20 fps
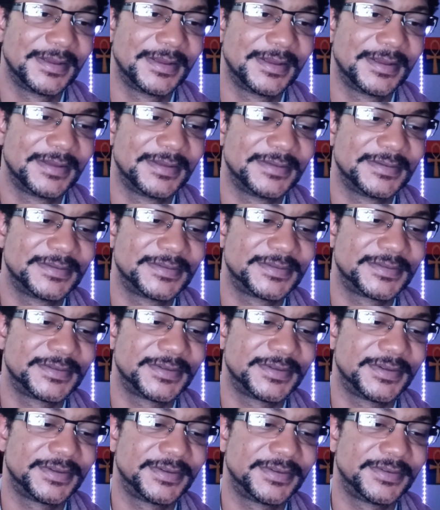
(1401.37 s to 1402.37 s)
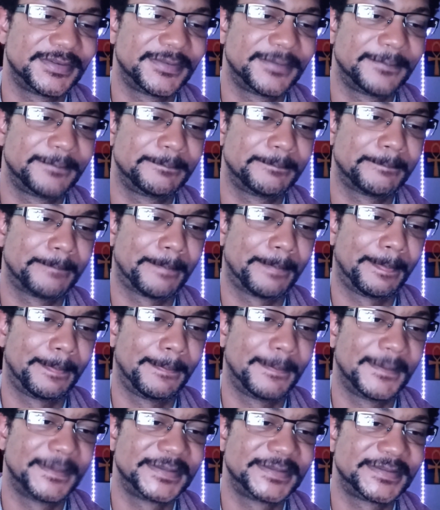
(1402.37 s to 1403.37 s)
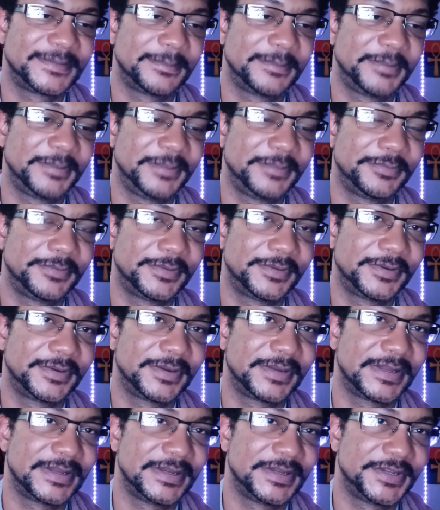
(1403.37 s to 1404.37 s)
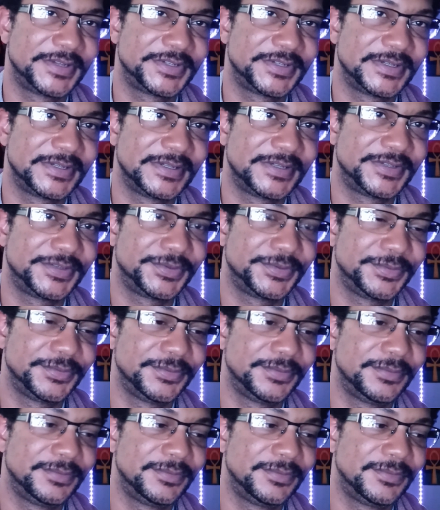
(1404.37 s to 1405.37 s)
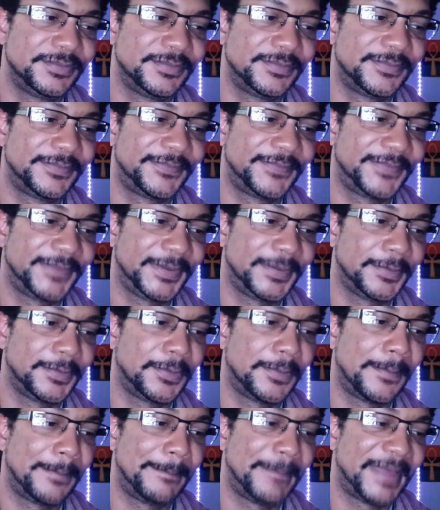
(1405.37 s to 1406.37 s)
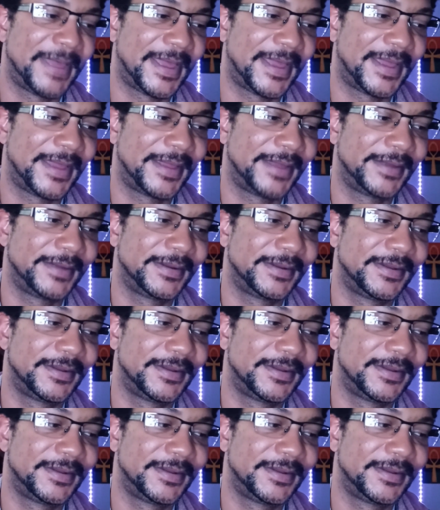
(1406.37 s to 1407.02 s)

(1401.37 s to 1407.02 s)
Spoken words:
So some people are conditioned to feel bad